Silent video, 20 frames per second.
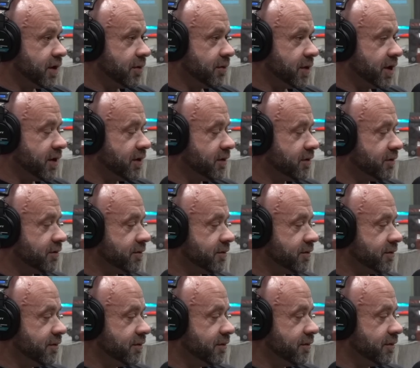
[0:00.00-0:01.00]
I'm like,
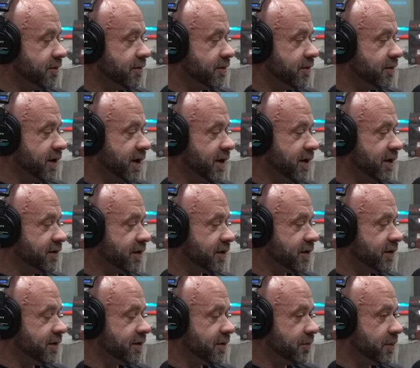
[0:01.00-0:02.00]
"Dad, that's like
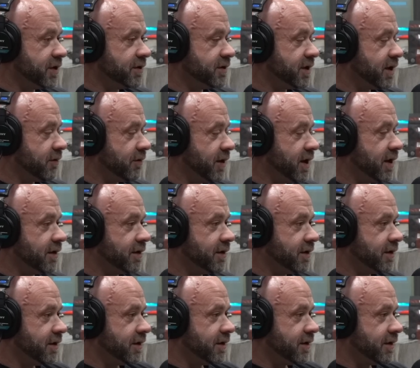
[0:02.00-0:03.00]
just a big giant rat,"
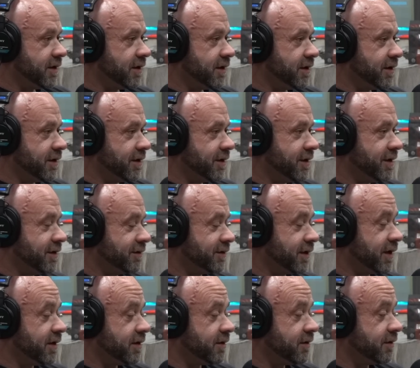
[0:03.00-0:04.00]
and he's
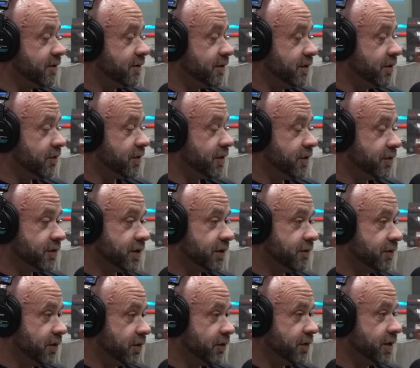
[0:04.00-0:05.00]
like, "You don't kill stuff if
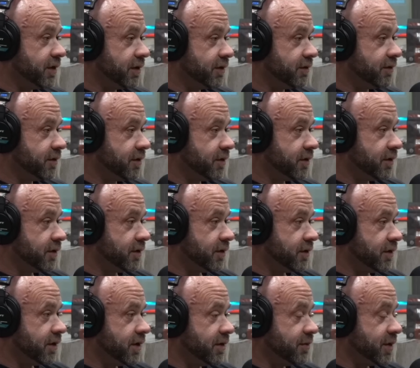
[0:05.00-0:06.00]
you don't eat it."
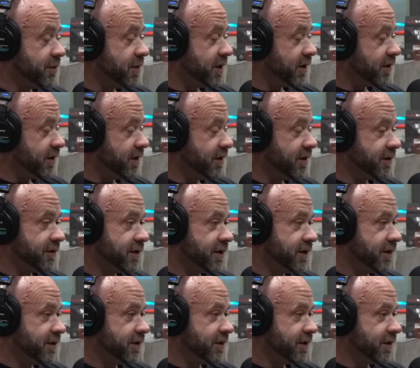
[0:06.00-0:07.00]
He made me clean this
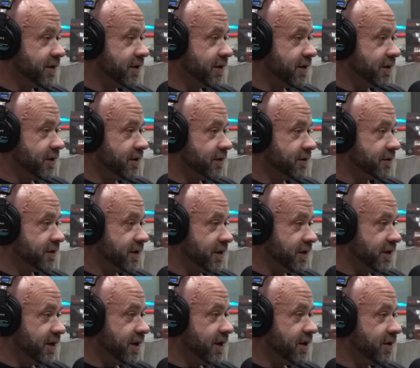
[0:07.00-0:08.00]
thing, skin
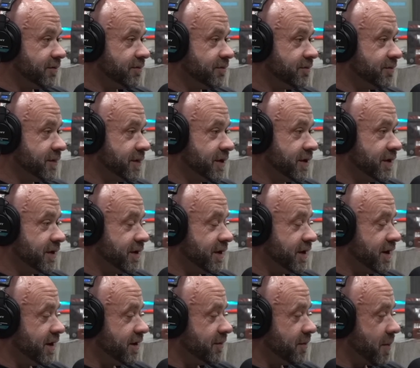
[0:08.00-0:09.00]
it out,
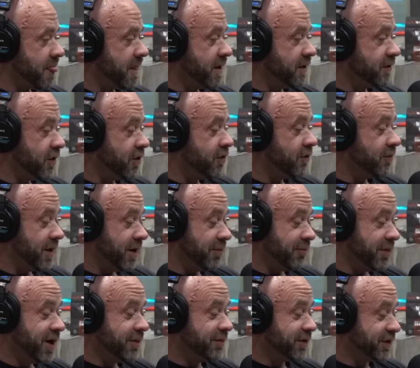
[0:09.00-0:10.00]
and he told my
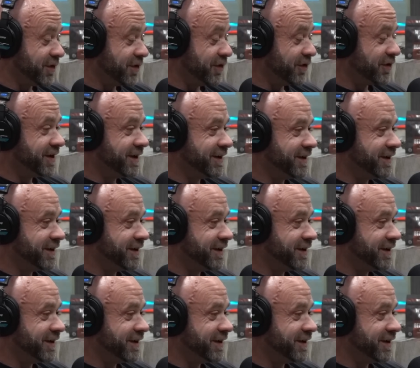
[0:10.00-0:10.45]
mom to cook it.